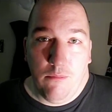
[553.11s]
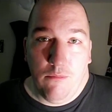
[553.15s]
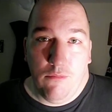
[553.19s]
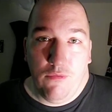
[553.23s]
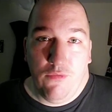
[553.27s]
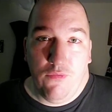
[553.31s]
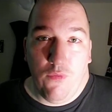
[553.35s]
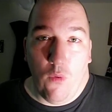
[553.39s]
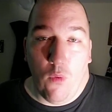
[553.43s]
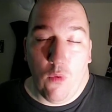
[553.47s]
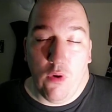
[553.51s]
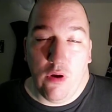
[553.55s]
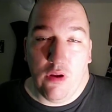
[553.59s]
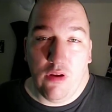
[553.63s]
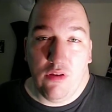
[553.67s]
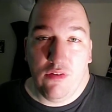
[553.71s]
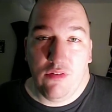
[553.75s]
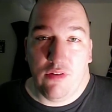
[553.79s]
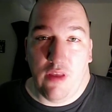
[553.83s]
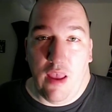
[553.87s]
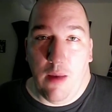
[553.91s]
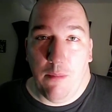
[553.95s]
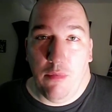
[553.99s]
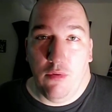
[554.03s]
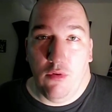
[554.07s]
For
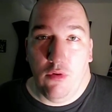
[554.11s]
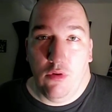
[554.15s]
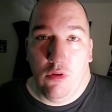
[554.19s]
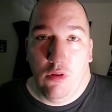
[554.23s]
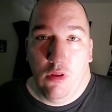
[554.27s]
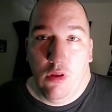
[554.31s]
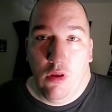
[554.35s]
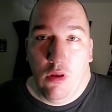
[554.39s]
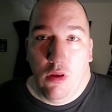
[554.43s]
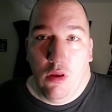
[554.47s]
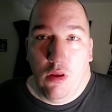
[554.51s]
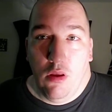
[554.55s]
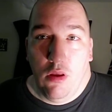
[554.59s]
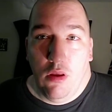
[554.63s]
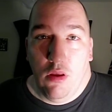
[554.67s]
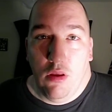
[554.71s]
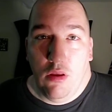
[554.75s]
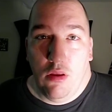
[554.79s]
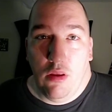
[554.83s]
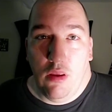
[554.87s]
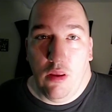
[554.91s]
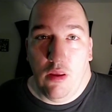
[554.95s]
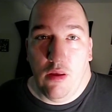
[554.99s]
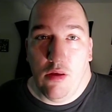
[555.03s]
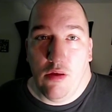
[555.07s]
example,
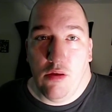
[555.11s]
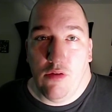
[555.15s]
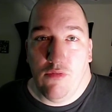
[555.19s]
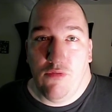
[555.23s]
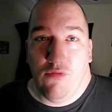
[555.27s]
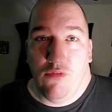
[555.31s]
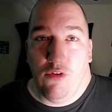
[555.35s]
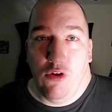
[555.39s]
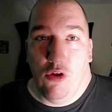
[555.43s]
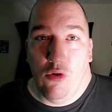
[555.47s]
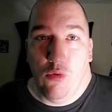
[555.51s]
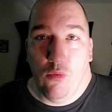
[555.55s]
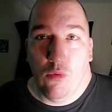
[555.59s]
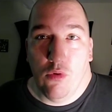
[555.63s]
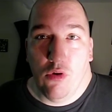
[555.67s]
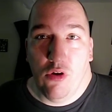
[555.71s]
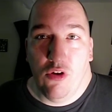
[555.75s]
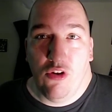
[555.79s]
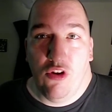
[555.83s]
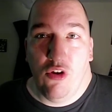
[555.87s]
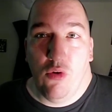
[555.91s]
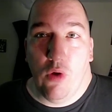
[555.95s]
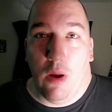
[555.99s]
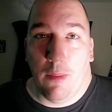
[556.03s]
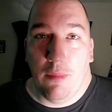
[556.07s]
if you were
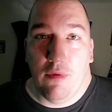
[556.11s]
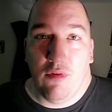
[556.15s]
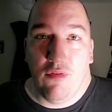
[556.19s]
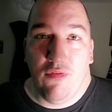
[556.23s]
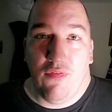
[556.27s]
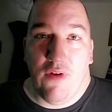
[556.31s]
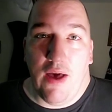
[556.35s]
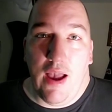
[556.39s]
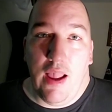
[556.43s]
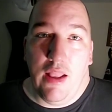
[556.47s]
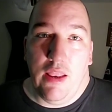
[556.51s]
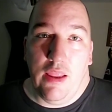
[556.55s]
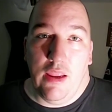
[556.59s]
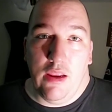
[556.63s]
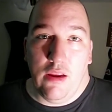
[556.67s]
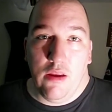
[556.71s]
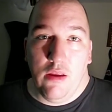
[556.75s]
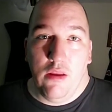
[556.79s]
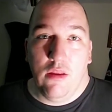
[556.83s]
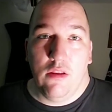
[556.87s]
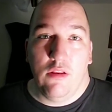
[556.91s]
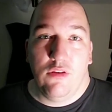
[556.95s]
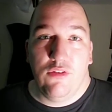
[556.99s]
2-weapon fighting,